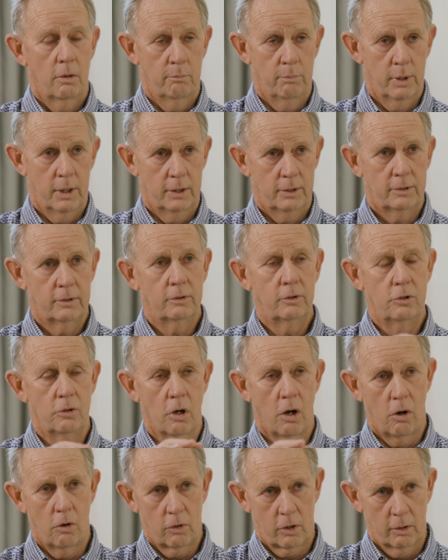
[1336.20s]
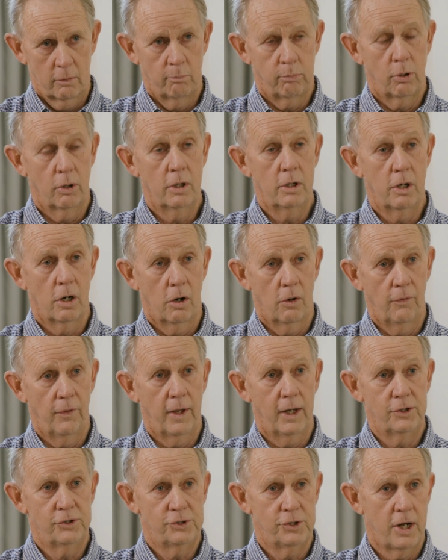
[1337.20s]
but y'all can breed on
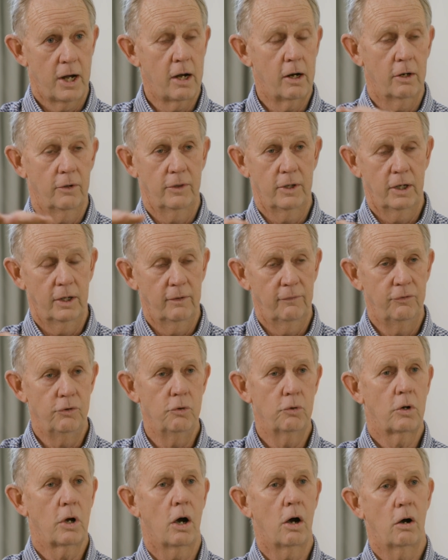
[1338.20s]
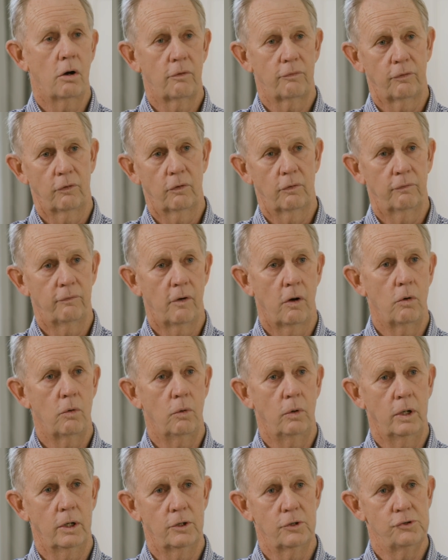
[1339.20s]
that share. And then if you call for a
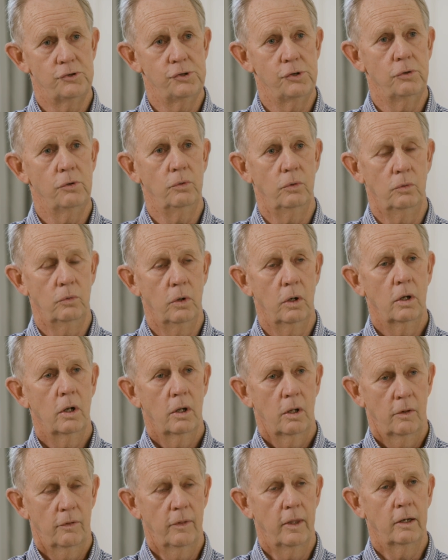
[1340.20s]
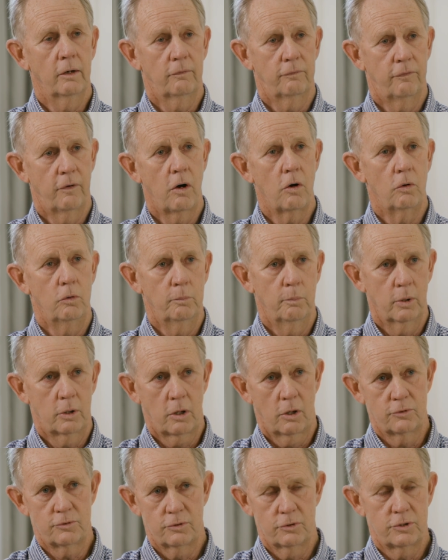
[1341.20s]
vote in June, they'll vote
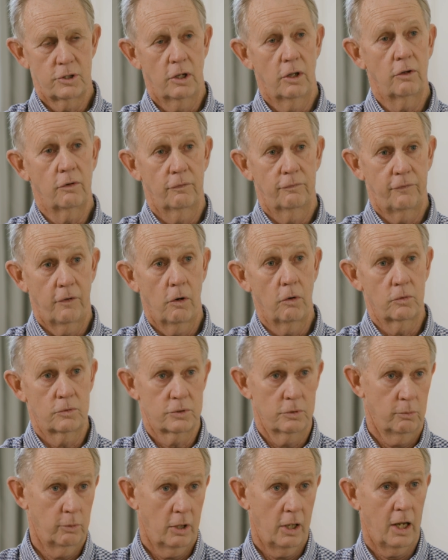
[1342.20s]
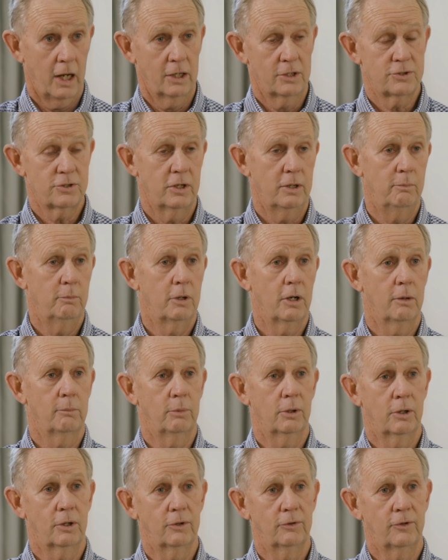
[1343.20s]
because there's other folks that would like to see him
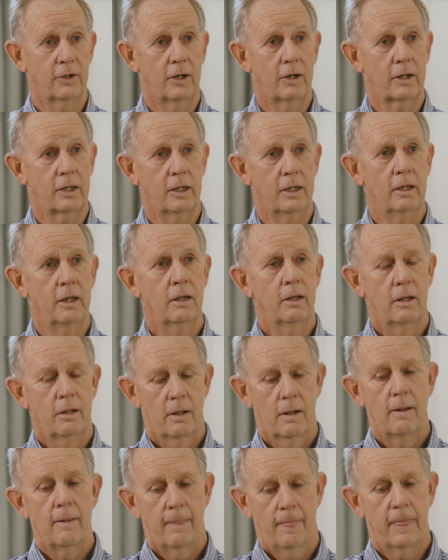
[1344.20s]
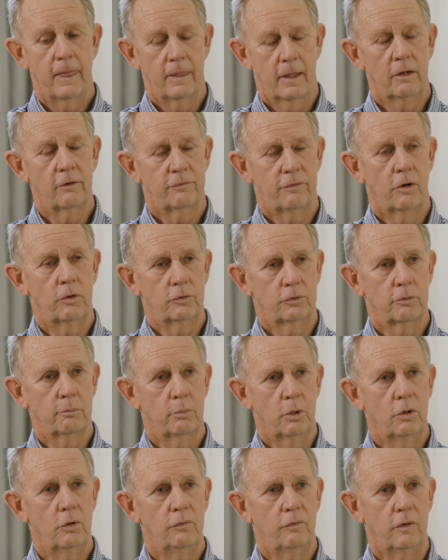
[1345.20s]
come to Kentucky. They'll vote to
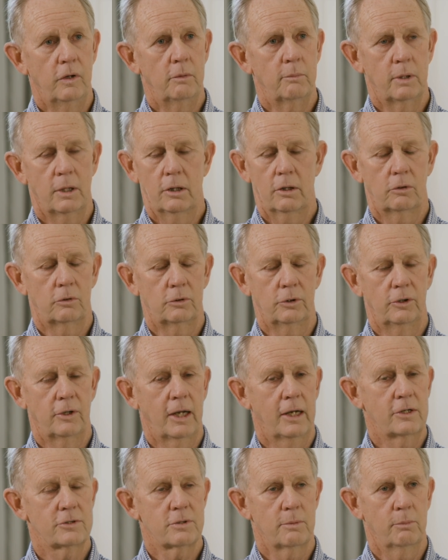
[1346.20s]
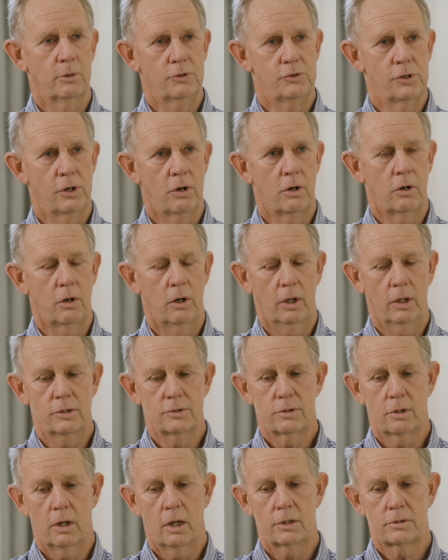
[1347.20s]
move him, and it only takes a majority.
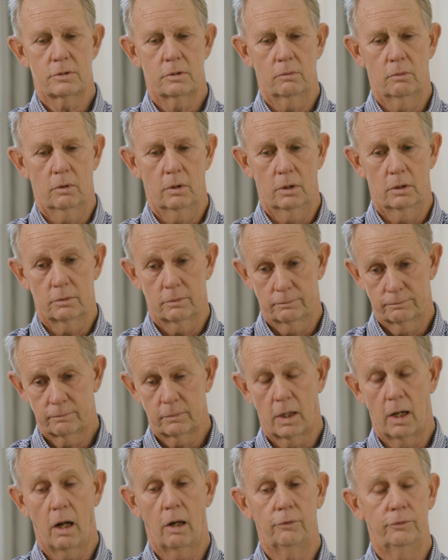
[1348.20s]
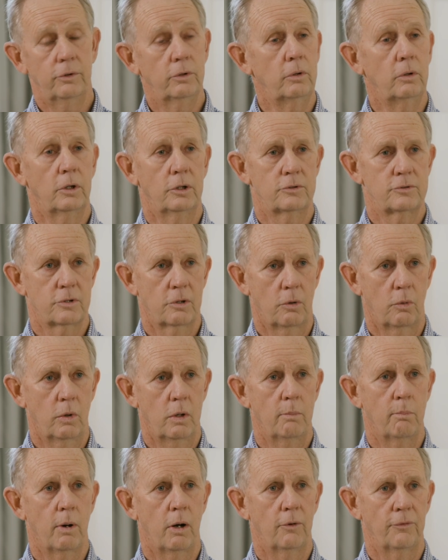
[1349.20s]
So I said, well, I'll do it. So
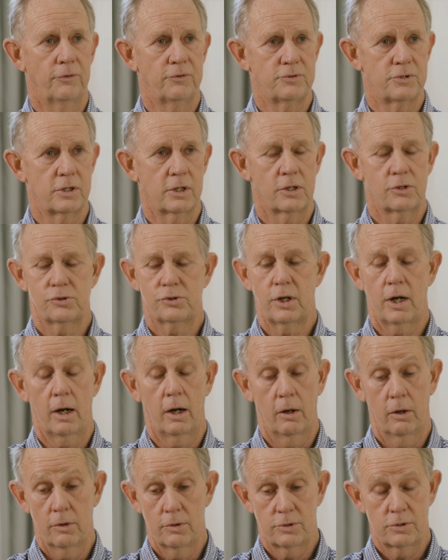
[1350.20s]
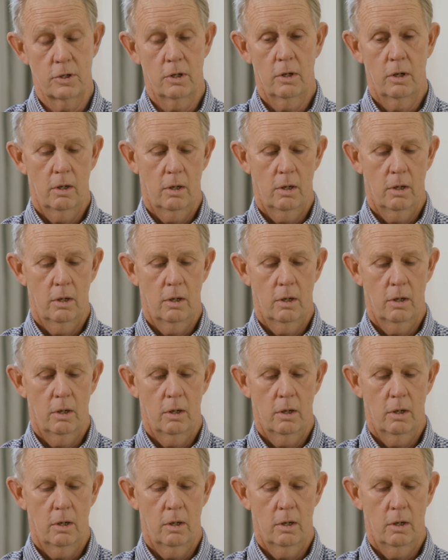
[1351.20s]
we bought the six shares.